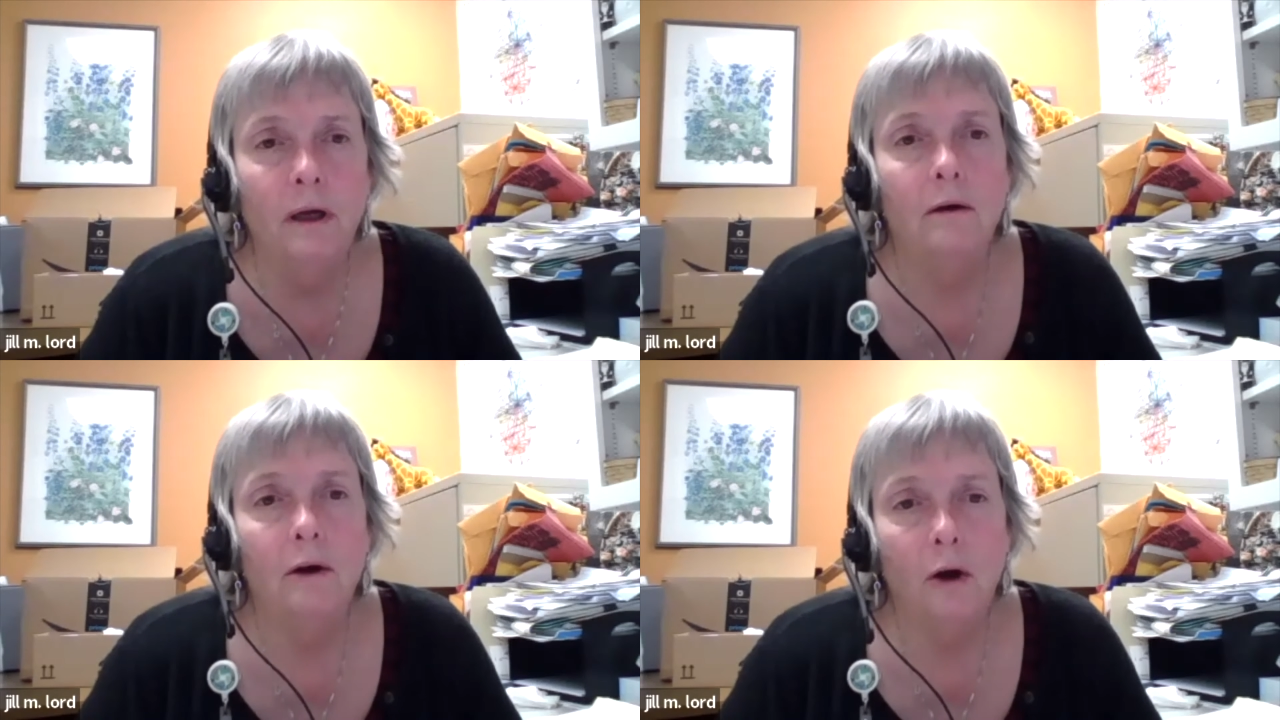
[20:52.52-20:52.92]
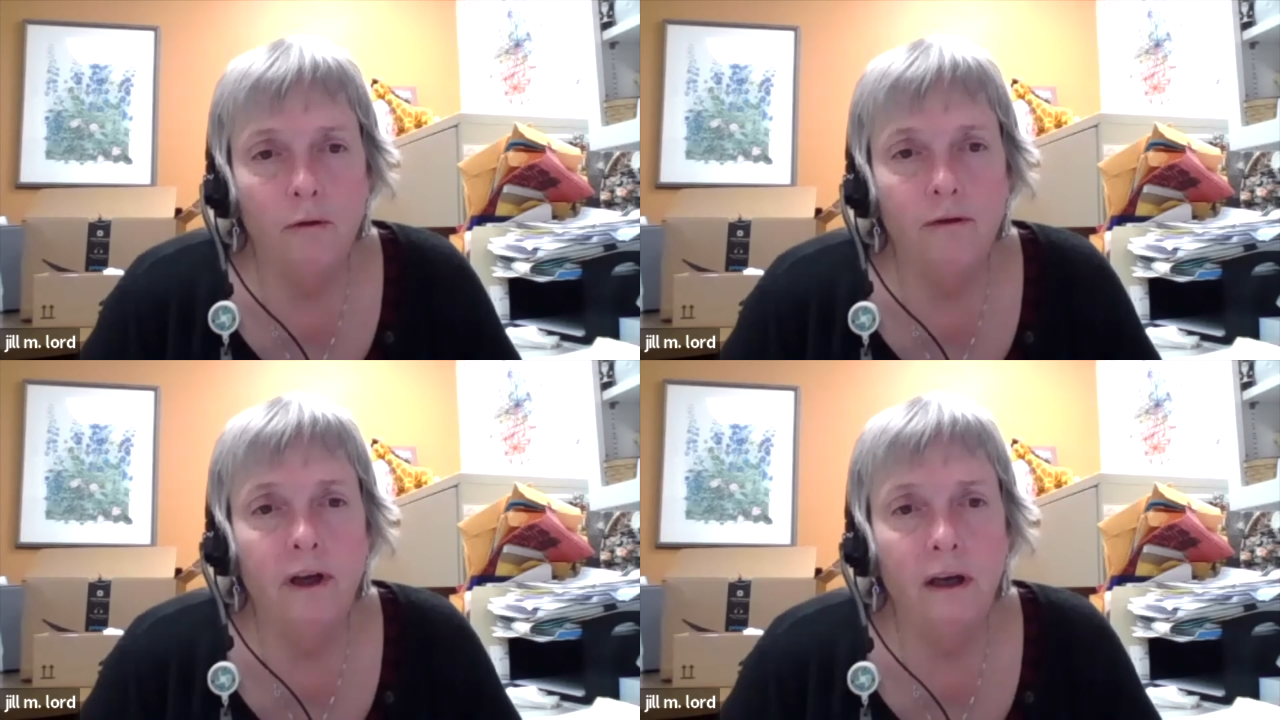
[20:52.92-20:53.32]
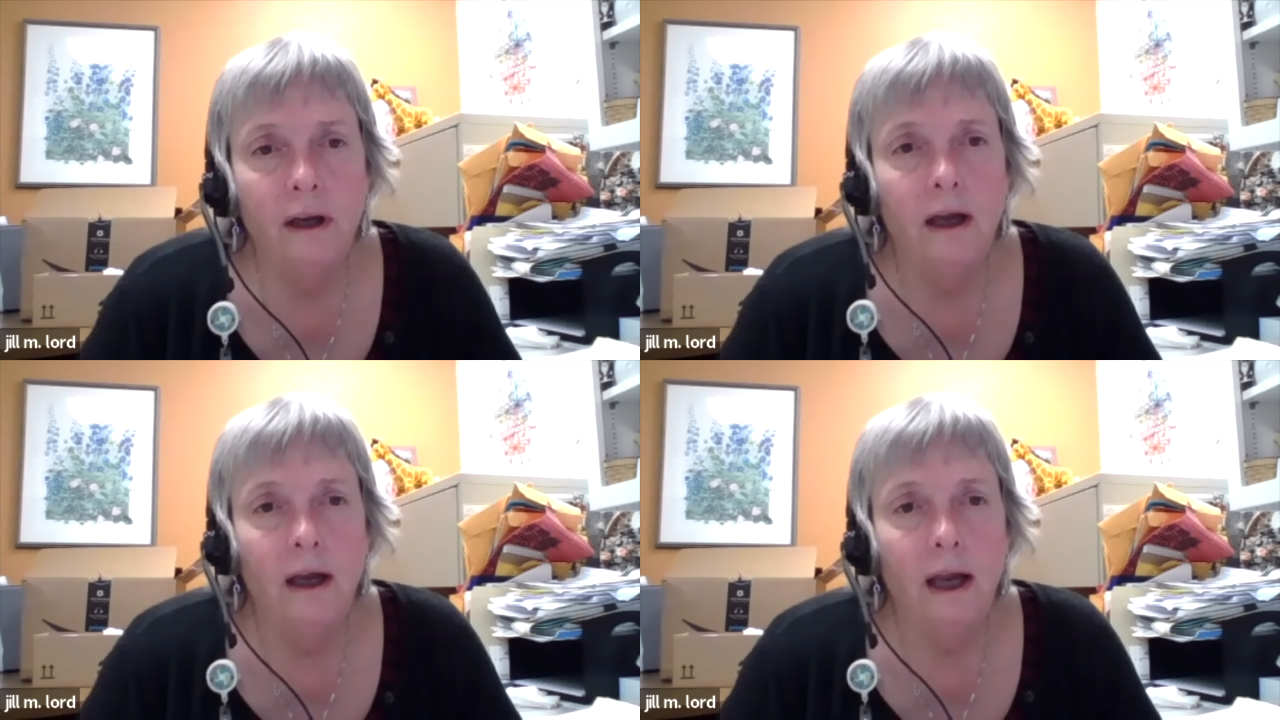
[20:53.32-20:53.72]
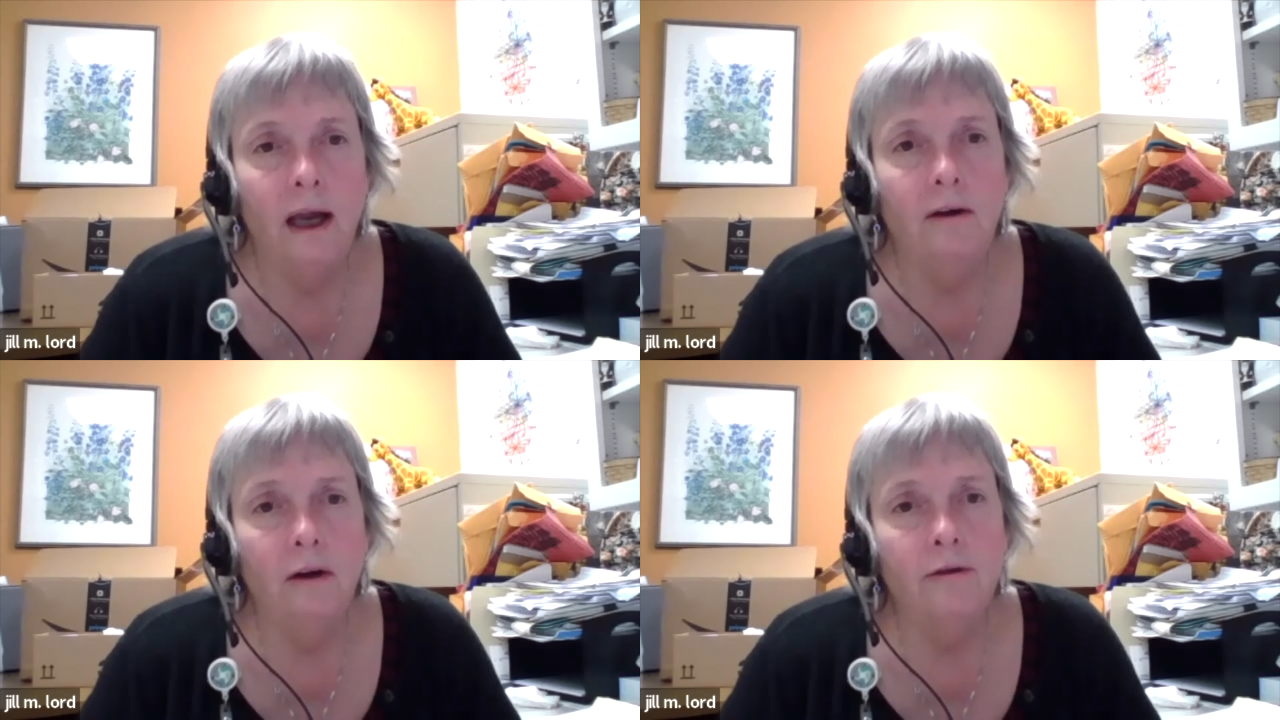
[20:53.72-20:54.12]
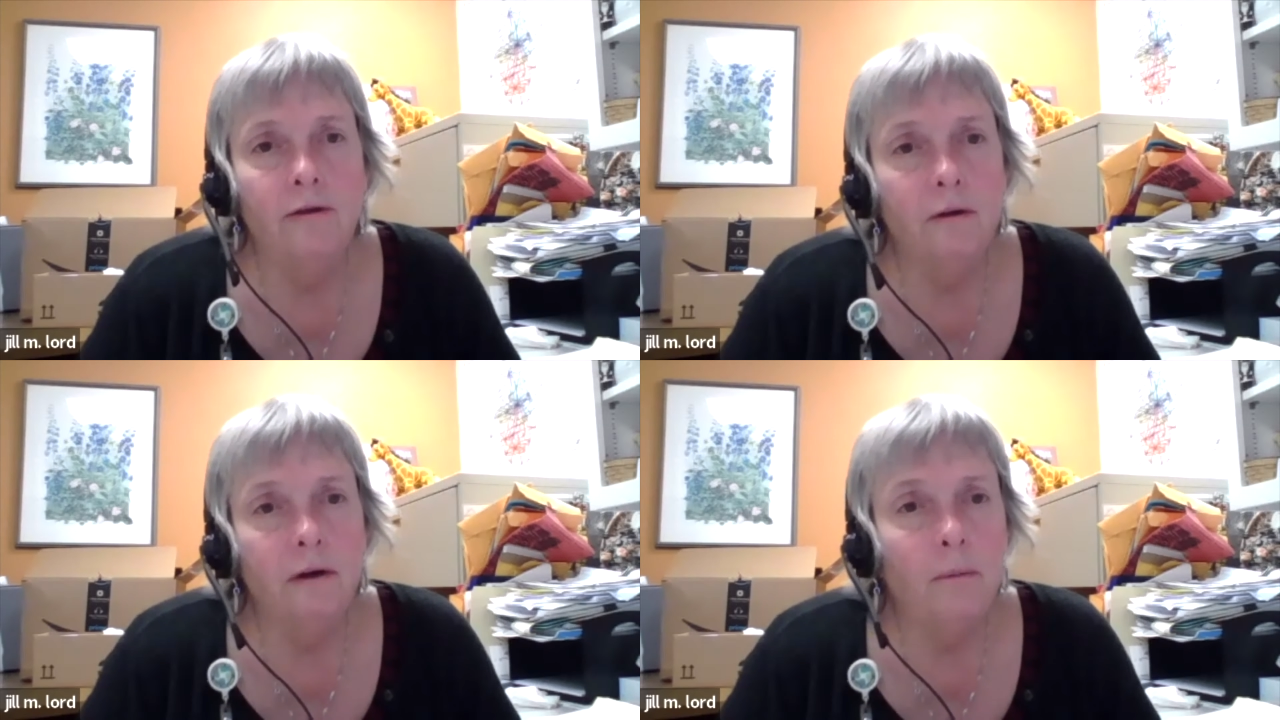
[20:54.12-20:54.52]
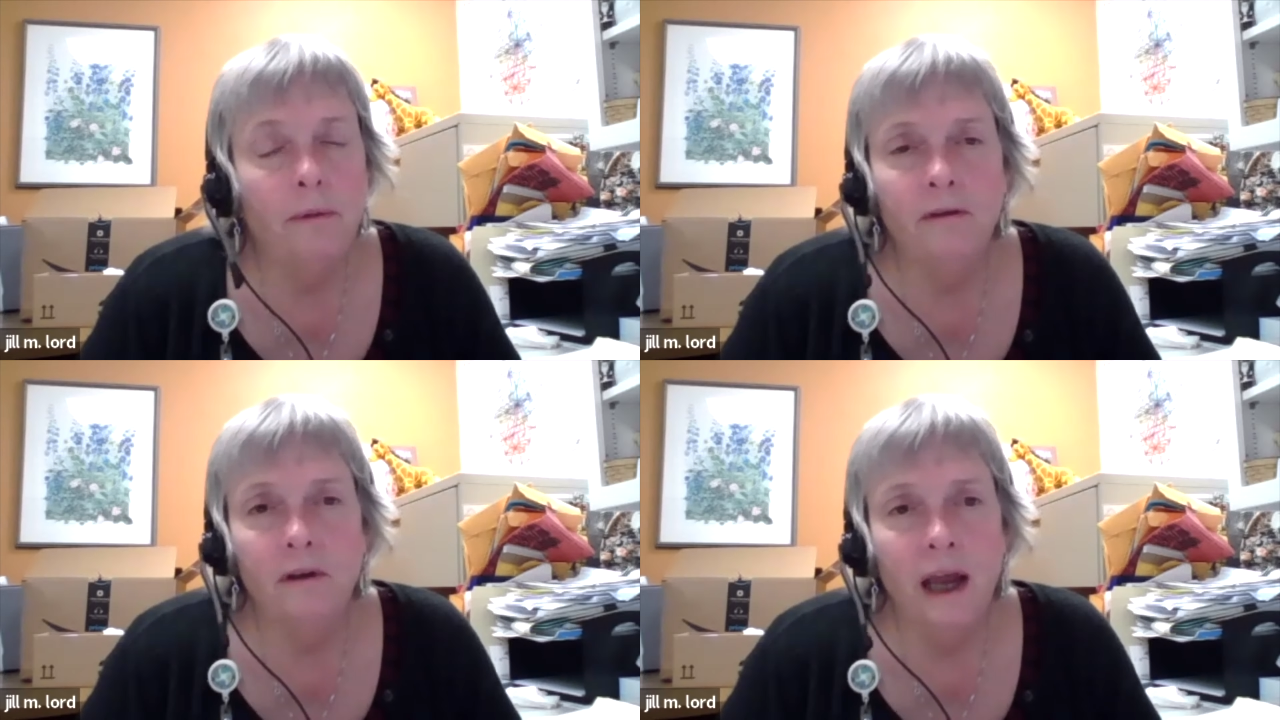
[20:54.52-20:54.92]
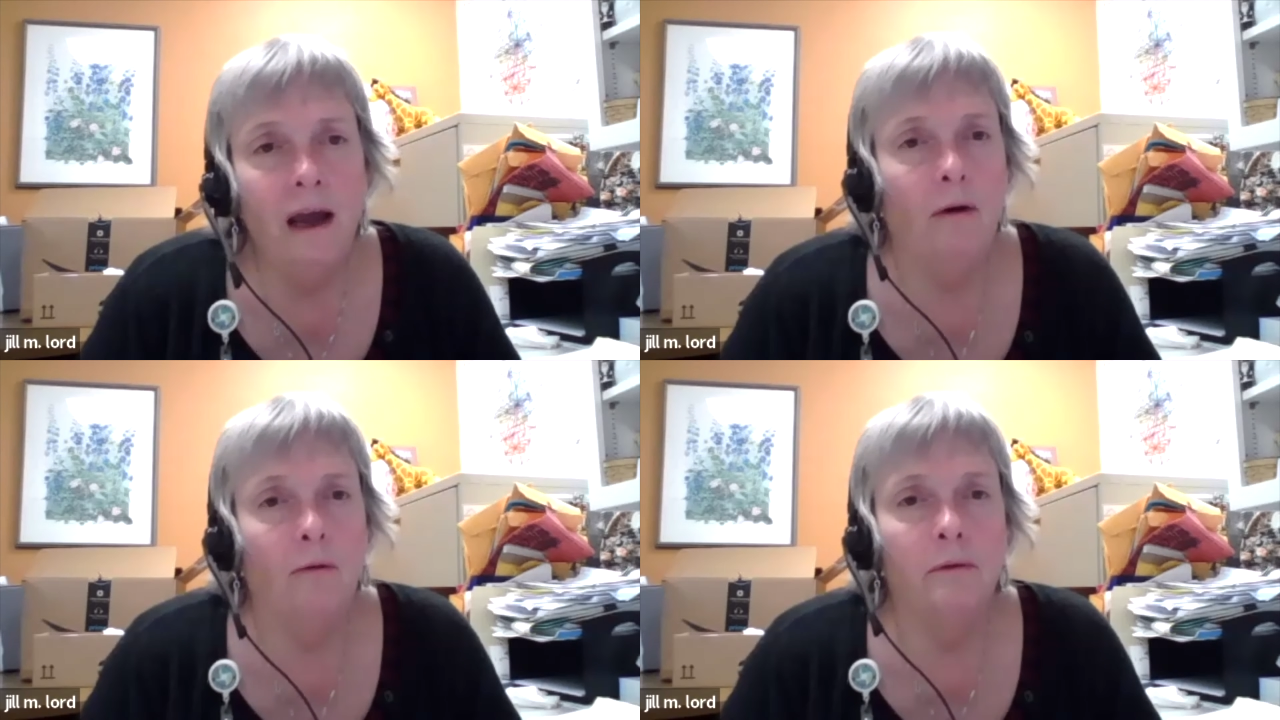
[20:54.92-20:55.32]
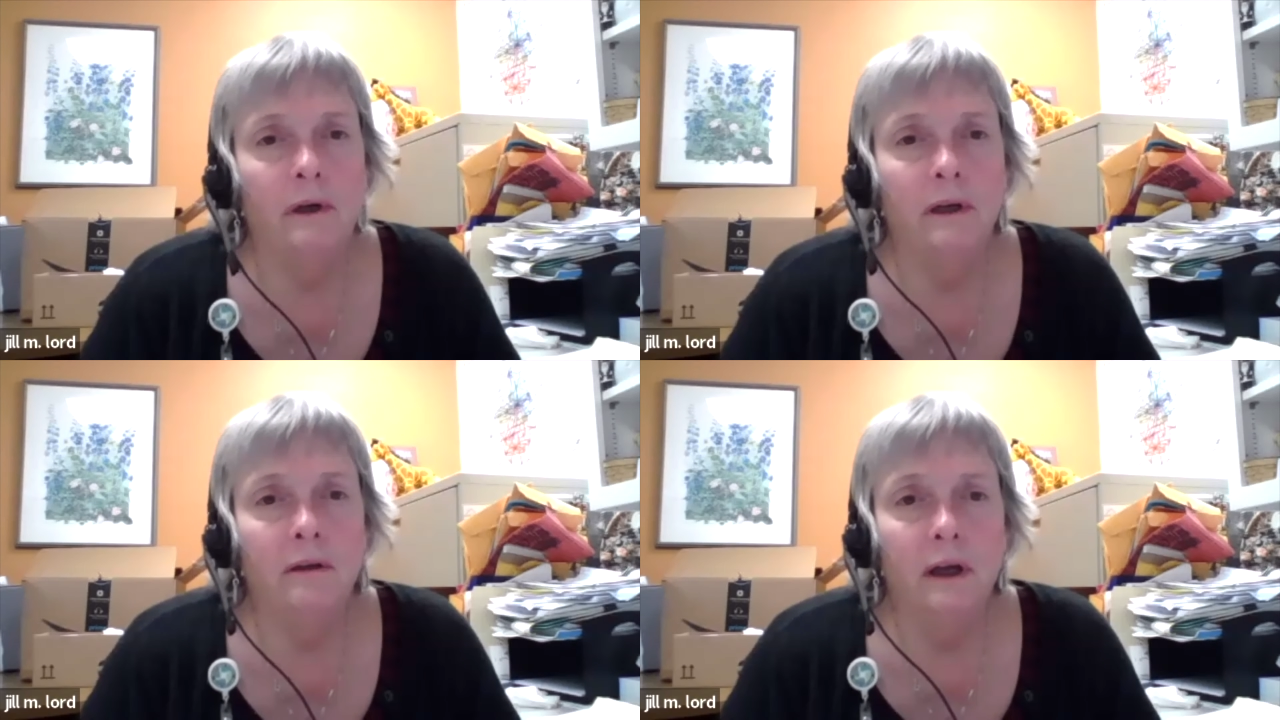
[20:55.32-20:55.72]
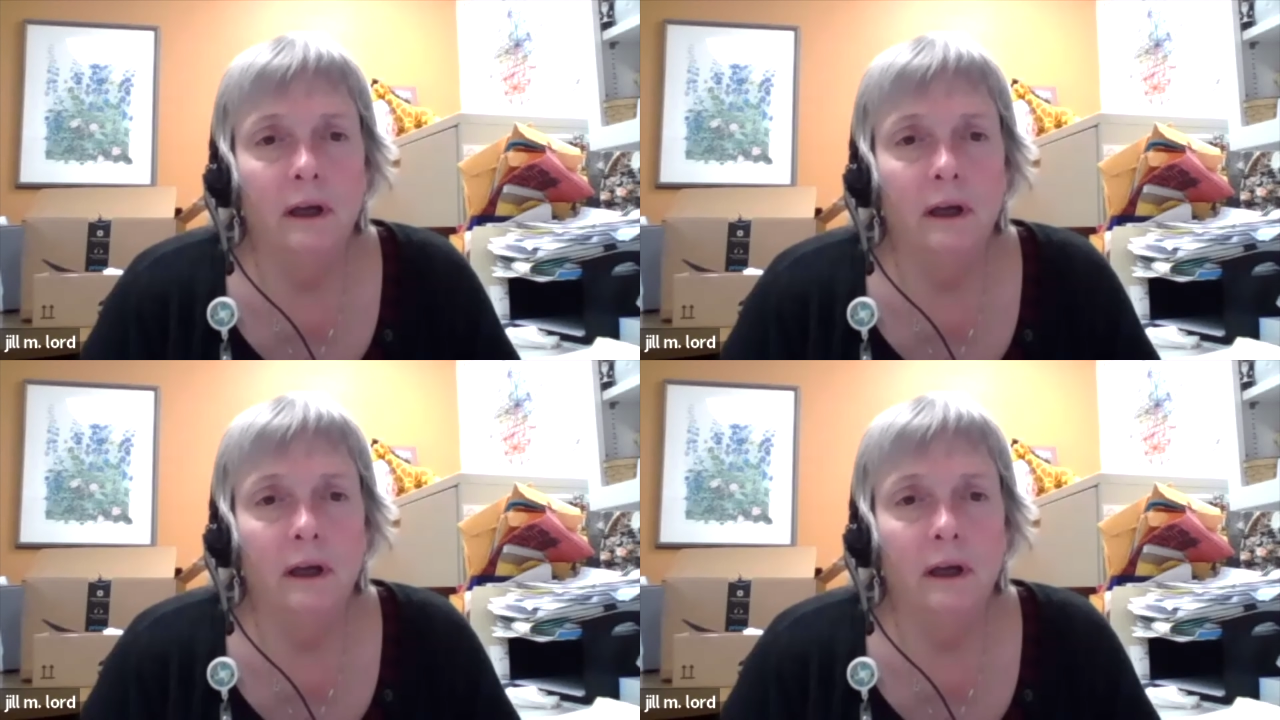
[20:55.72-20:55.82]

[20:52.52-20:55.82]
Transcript: COVID, and also help us now with,